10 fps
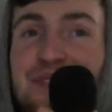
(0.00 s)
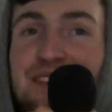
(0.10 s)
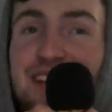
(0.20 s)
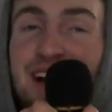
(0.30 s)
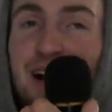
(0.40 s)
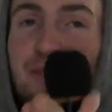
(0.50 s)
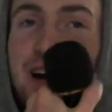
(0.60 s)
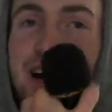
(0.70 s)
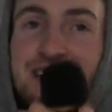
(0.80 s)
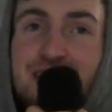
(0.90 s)

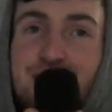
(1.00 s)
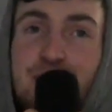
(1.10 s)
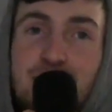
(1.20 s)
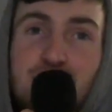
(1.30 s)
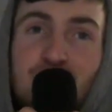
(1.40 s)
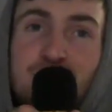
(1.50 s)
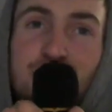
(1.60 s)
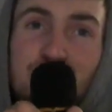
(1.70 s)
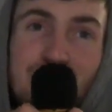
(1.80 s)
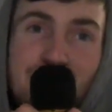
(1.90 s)
Maz's baseball
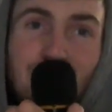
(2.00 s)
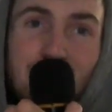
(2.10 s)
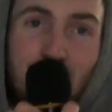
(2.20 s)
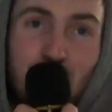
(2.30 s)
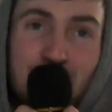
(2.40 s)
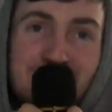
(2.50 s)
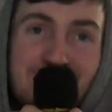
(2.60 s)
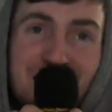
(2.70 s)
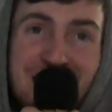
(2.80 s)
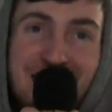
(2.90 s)
show driving home from work the
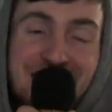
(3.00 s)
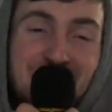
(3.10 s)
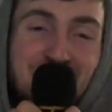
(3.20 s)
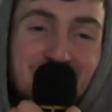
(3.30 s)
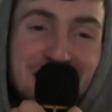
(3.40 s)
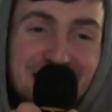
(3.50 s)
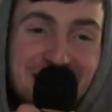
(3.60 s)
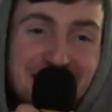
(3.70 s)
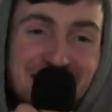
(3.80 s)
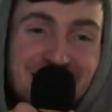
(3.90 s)
other day, and they do like
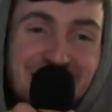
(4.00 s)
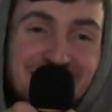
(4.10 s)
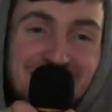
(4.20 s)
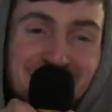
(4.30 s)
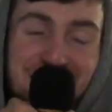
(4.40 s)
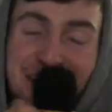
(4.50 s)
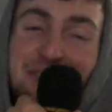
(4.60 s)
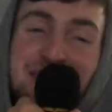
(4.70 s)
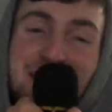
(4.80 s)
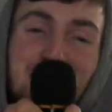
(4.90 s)
I forget it
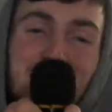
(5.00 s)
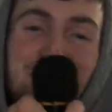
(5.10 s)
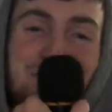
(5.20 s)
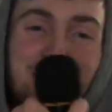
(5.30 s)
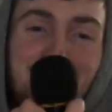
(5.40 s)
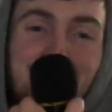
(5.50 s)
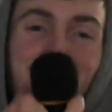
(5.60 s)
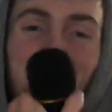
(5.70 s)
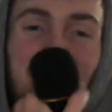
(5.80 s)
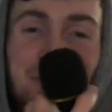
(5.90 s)
was like the
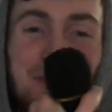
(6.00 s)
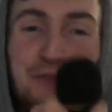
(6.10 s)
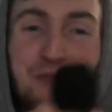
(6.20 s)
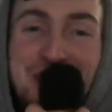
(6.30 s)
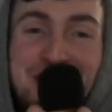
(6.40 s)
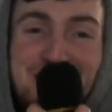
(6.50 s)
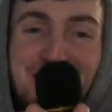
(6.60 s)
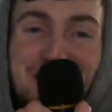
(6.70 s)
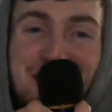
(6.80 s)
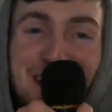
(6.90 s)
bum of the week or
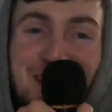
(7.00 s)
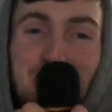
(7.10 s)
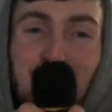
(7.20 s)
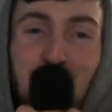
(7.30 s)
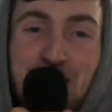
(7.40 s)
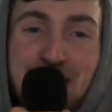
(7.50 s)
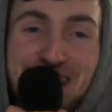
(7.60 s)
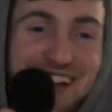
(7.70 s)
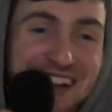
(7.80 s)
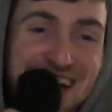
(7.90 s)
something out of the
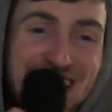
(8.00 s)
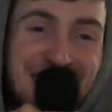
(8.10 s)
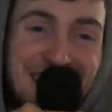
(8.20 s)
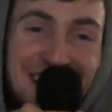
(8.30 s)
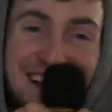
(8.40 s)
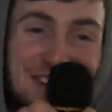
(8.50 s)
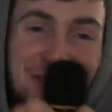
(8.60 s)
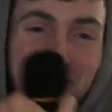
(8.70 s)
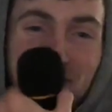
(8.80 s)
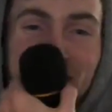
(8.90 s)
bullpen. And you
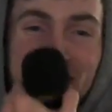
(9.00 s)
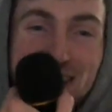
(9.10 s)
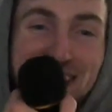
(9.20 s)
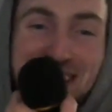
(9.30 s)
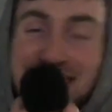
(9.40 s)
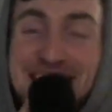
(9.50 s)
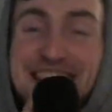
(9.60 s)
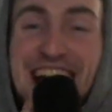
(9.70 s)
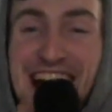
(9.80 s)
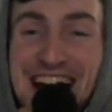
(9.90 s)
could really just
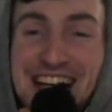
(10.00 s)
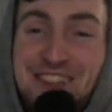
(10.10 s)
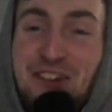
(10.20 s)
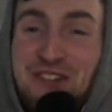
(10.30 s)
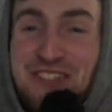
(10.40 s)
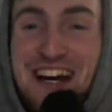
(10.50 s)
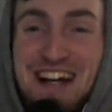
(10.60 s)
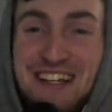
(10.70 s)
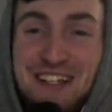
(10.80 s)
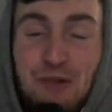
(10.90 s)
list any of those
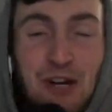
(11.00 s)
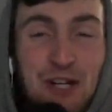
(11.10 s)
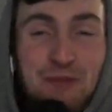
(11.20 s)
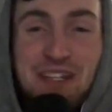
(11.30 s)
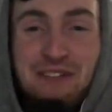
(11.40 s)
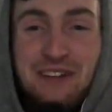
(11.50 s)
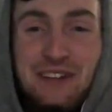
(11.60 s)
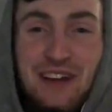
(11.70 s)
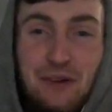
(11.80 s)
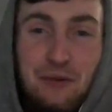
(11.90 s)
guys. Like Workman,
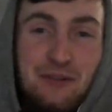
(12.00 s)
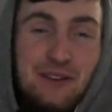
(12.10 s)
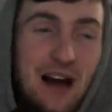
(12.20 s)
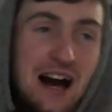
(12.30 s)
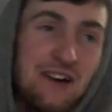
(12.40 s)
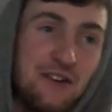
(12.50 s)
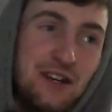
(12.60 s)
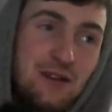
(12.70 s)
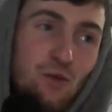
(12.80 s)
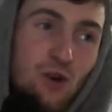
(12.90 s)
even we were high on him.